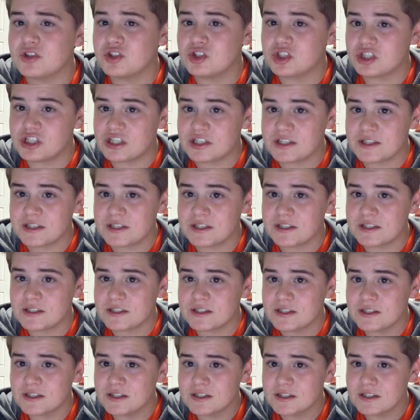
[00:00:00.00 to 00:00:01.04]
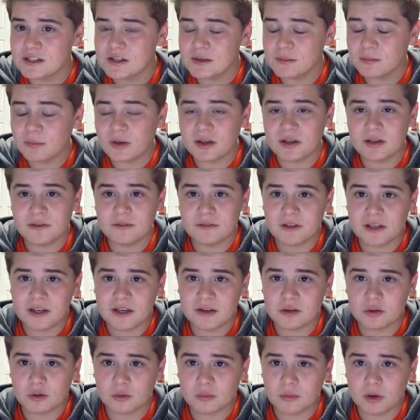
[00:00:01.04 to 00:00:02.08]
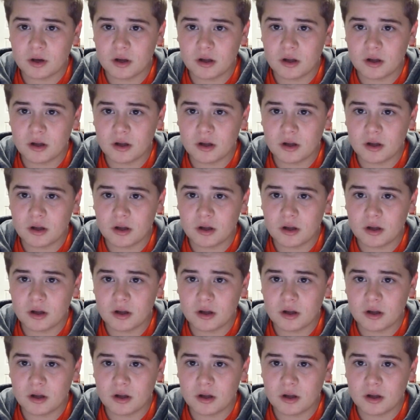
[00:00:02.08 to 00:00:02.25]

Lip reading: cheating by deflating their